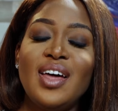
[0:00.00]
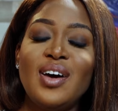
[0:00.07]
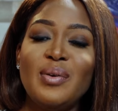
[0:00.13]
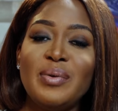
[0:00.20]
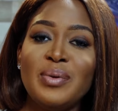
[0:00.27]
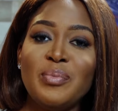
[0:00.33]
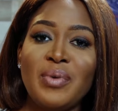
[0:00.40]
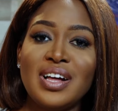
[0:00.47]

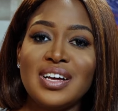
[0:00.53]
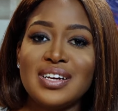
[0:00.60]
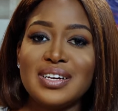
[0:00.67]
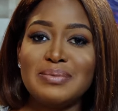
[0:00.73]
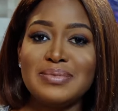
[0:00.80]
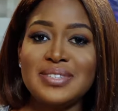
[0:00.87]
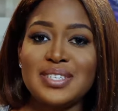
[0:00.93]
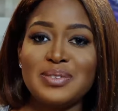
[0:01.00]
Hello and
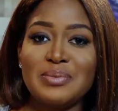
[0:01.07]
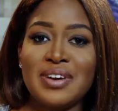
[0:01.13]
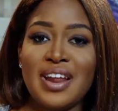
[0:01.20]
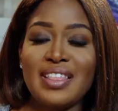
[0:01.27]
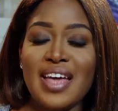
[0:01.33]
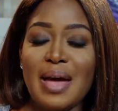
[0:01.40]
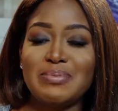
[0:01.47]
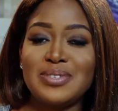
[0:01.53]
welcome to
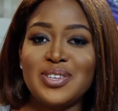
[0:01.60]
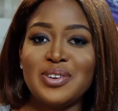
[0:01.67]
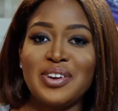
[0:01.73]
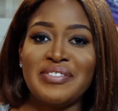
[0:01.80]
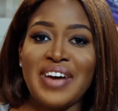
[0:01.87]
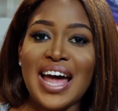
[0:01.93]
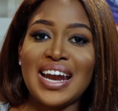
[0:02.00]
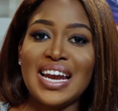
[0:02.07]
another episode
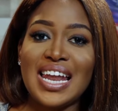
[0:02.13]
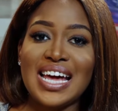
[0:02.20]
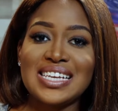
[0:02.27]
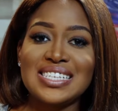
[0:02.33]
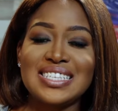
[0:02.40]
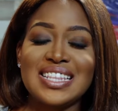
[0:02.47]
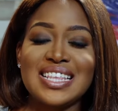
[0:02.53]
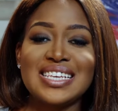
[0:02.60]
of
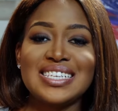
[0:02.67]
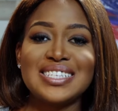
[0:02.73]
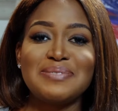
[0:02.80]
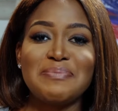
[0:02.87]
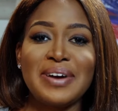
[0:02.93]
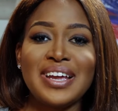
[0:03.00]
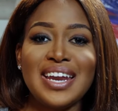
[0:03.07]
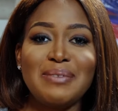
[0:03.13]
Analyse This.
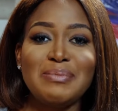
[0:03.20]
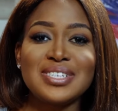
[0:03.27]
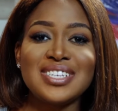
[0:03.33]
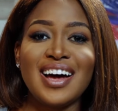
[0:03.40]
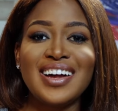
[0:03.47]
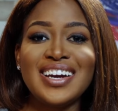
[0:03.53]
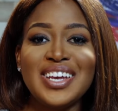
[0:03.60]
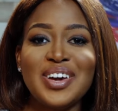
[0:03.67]
My name is
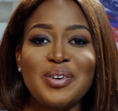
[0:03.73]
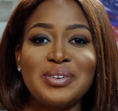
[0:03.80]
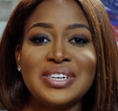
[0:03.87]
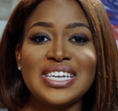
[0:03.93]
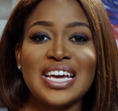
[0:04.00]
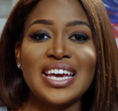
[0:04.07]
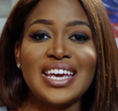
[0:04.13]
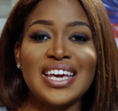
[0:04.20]
Honey
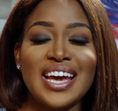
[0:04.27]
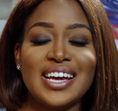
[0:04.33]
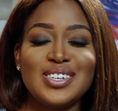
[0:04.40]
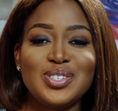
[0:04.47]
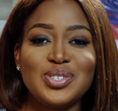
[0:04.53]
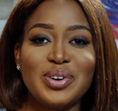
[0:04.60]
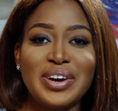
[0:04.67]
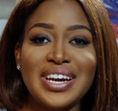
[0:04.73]
Ogundeyi
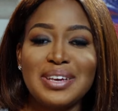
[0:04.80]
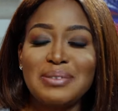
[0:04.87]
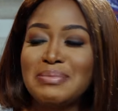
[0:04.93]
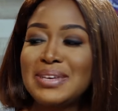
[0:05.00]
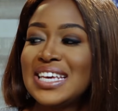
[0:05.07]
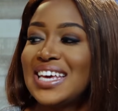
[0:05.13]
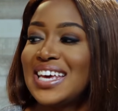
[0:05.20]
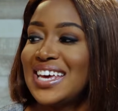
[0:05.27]
and joining
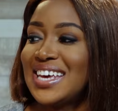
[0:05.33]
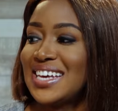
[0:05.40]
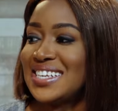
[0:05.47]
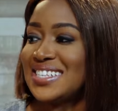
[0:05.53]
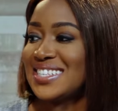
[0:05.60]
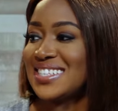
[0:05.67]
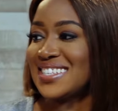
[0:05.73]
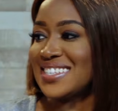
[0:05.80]
me is